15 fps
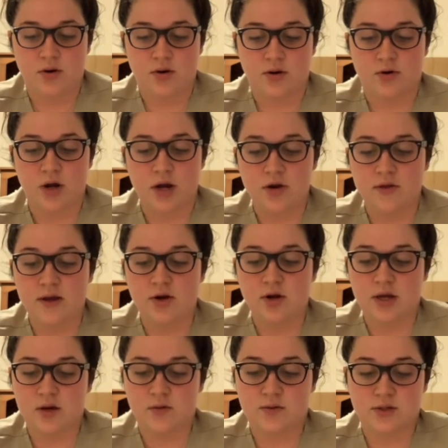than or
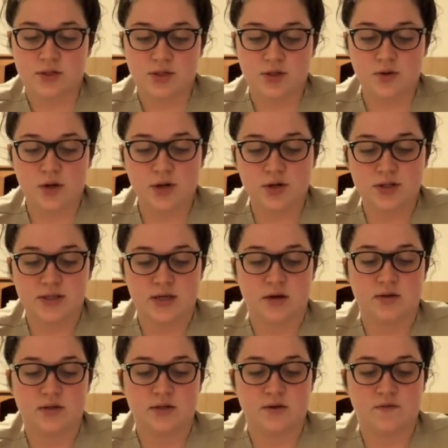equal to 200
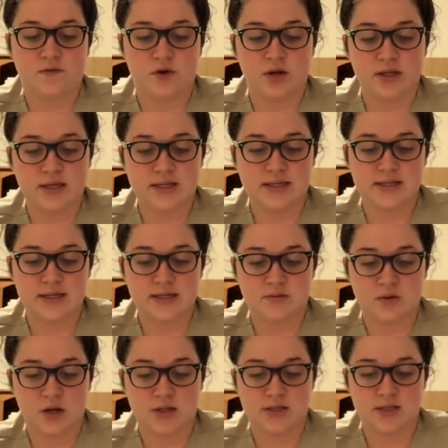cells for at least 6
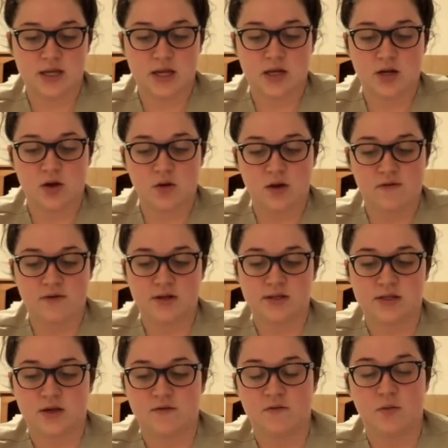months and no
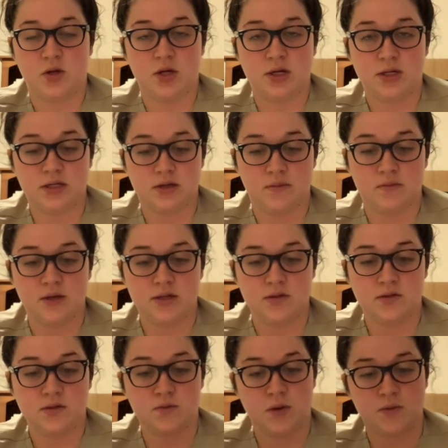evidence of immunity to
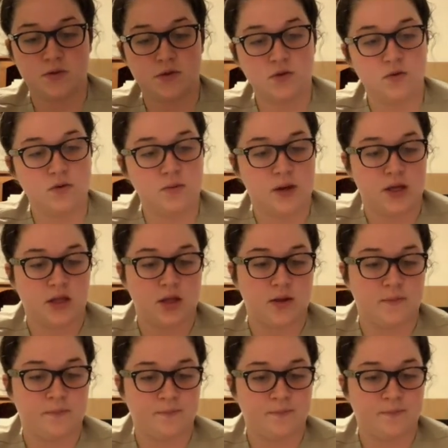measles, mumps, or rubella